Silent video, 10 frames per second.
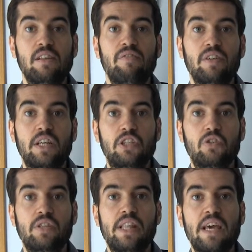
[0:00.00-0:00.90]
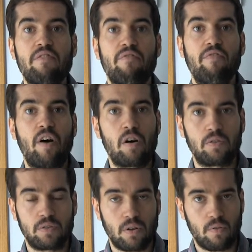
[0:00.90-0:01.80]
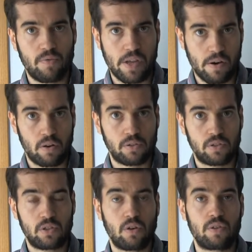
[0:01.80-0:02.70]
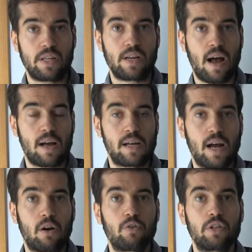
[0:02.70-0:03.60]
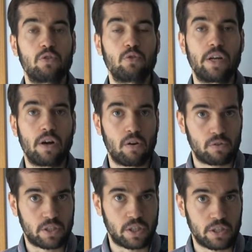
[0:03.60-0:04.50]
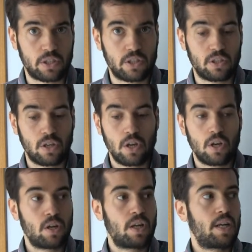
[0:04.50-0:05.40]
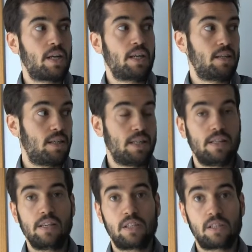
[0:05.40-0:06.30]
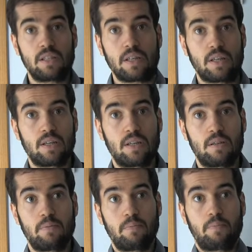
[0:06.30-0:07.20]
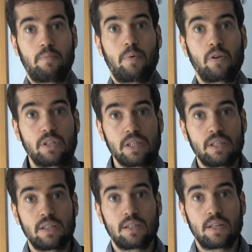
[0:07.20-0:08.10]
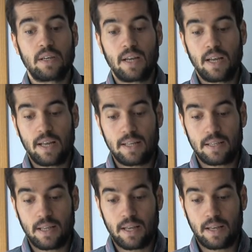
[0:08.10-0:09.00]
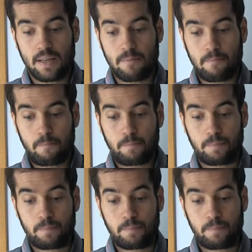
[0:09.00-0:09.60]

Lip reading: definition they found on their own, according to their own search. In this process, um,